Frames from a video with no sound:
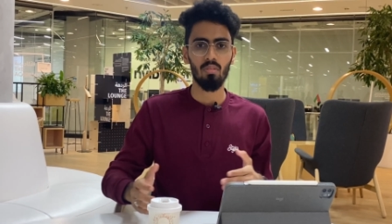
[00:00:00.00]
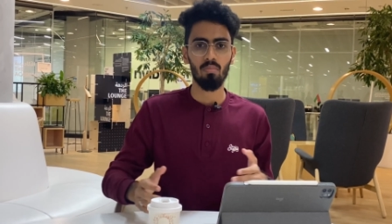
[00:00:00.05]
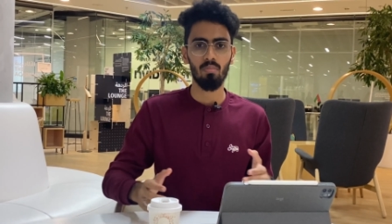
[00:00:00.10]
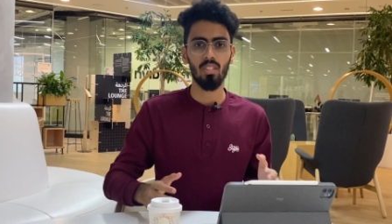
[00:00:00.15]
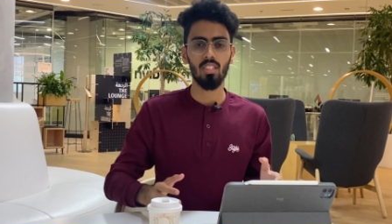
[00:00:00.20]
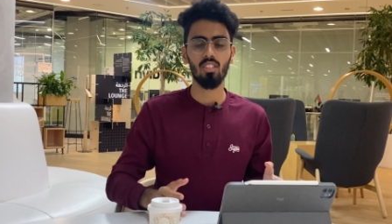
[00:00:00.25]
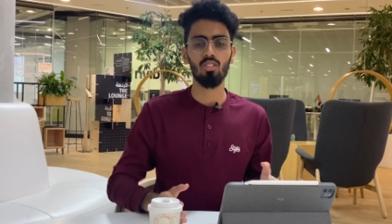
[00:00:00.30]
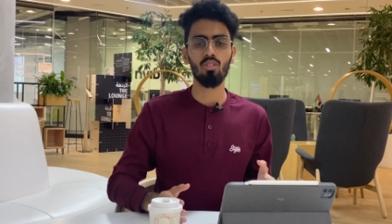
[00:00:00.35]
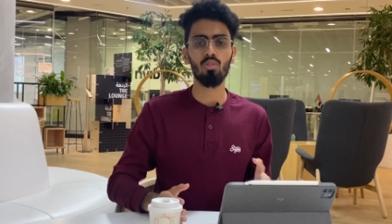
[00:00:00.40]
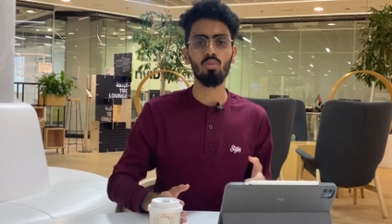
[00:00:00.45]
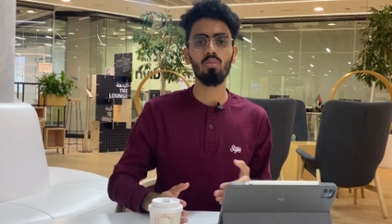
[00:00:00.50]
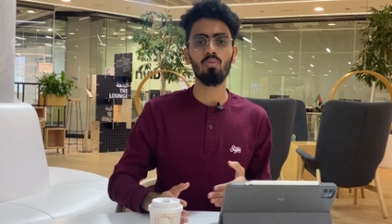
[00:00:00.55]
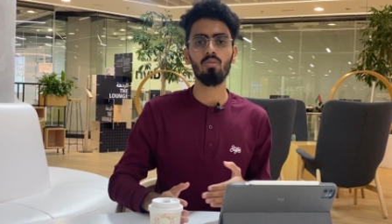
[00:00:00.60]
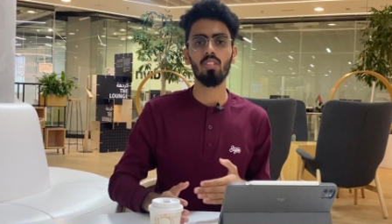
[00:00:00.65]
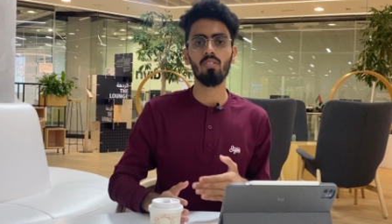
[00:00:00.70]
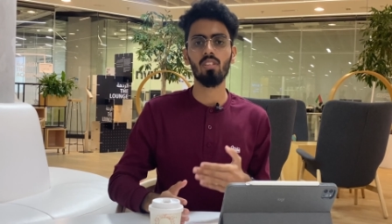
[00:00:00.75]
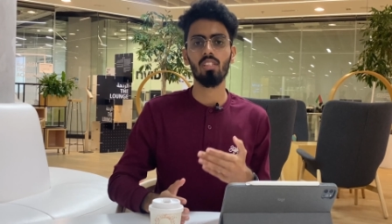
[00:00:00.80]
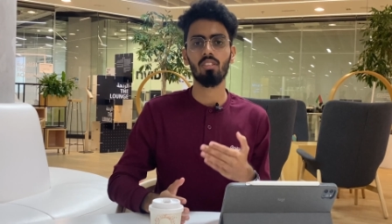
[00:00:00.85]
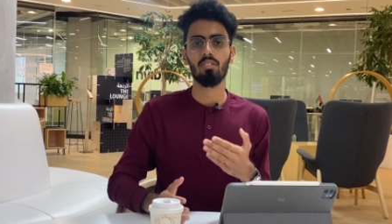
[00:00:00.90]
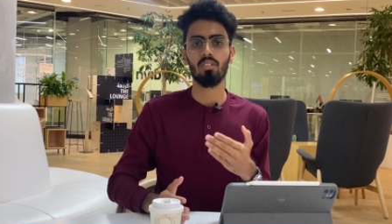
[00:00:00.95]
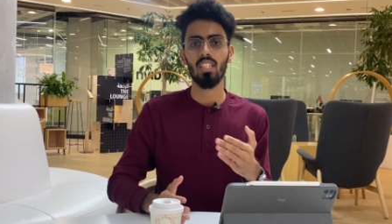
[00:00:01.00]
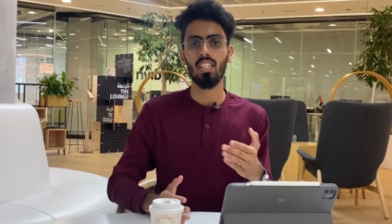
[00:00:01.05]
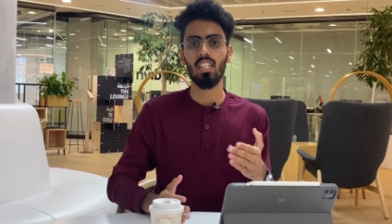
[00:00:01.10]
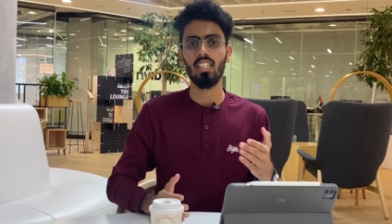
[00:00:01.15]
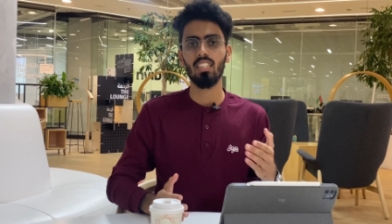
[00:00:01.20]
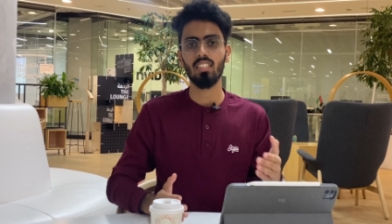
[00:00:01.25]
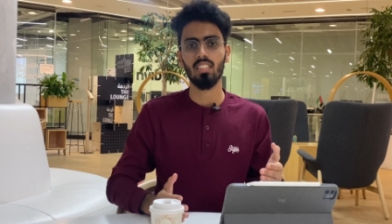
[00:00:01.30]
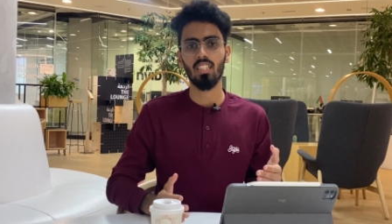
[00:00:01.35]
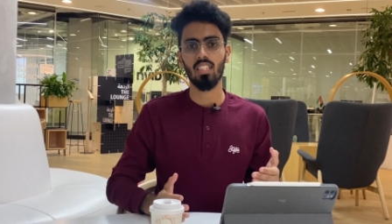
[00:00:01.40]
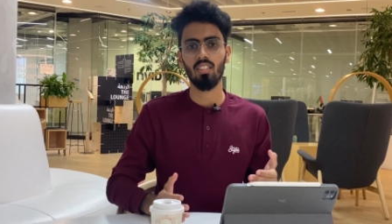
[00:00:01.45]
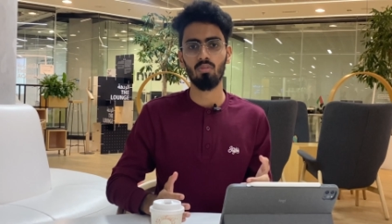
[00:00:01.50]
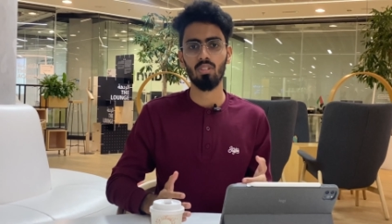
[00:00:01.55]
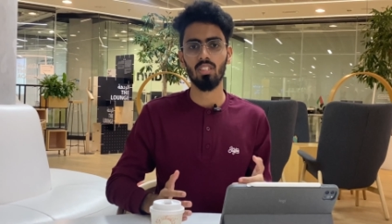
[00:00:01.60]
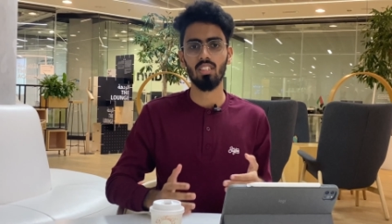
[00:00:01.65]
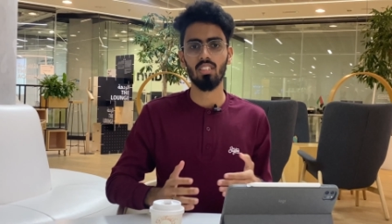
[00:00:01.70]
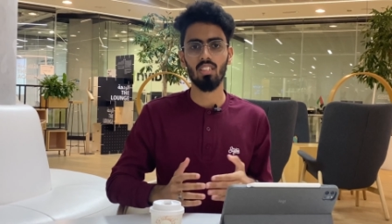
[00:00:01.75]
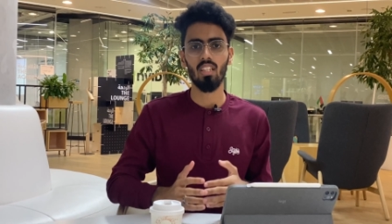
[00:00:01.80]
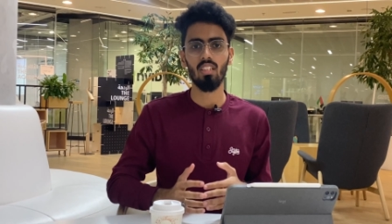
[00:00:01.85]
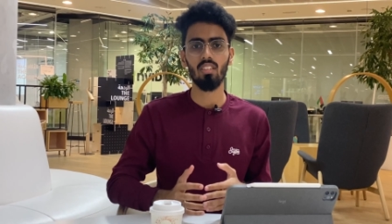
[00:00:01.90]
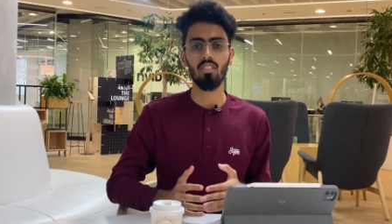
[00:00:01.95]
but soon we will realize that we
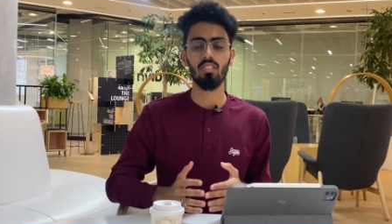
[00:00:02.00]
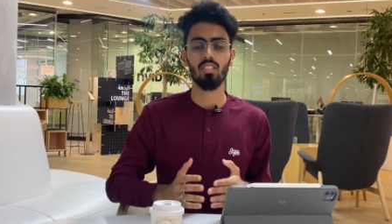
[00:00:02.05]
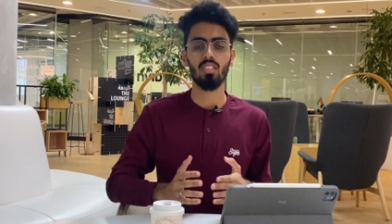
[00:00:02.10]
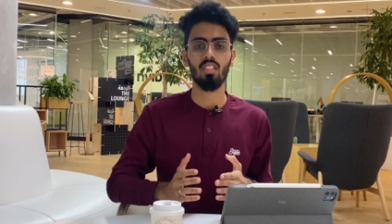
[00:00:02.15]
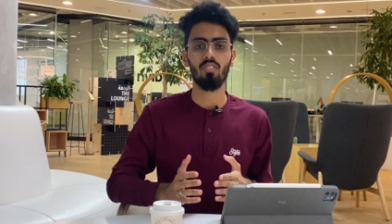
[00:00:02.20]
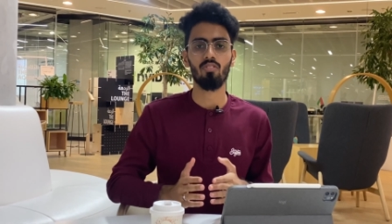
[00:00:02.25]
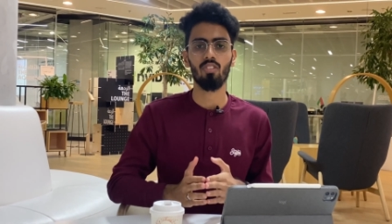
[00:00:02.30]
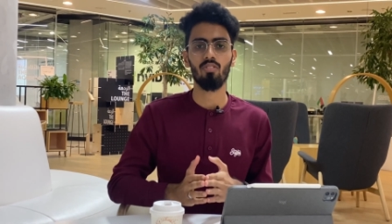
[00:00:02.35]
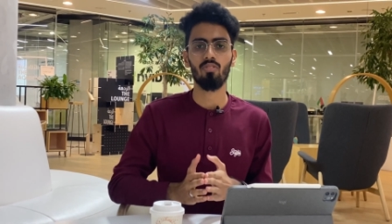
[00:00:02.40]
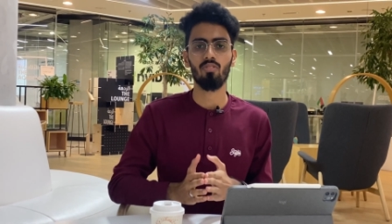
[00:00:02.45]
start to suffer